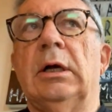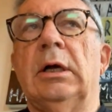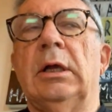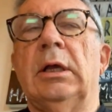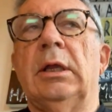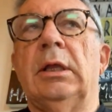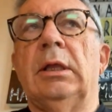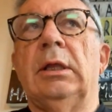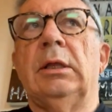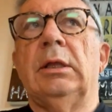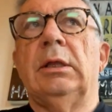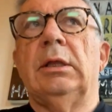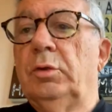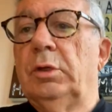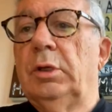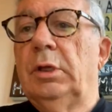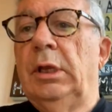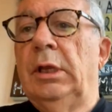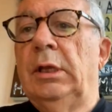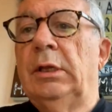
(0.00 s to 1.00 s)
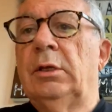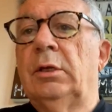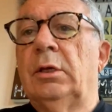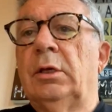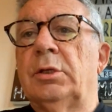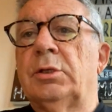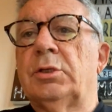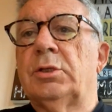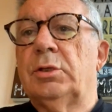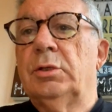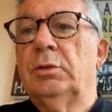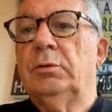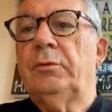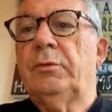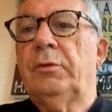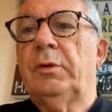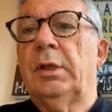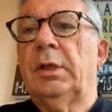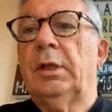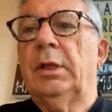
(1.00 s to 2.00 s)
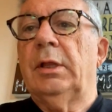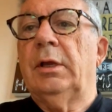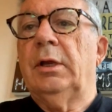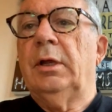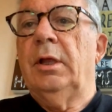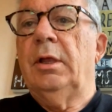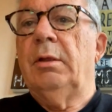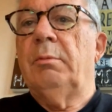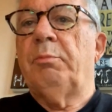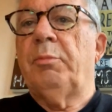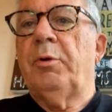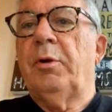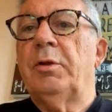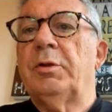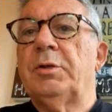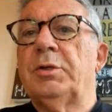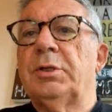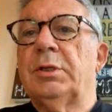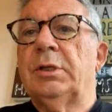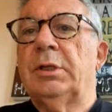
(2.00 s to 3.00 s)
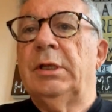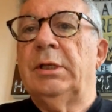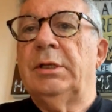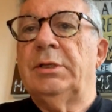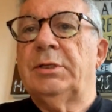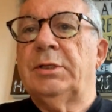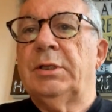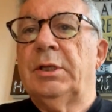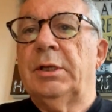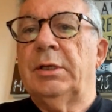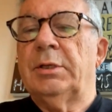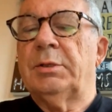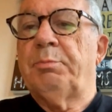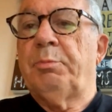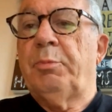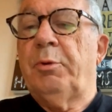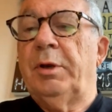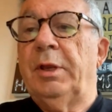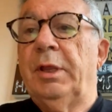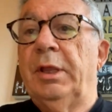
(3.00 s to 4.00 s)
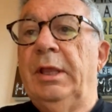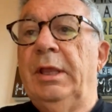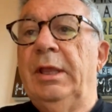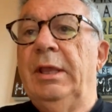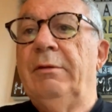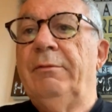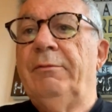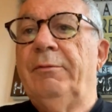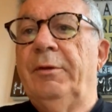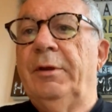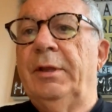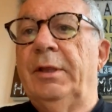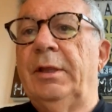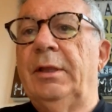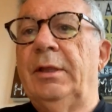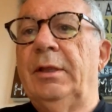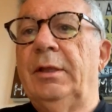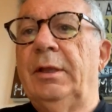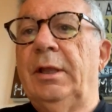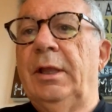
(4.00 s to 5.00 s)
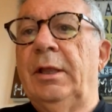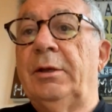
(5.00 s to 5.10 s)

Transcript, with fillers: I and I still think, and I approach these things pretty carefully,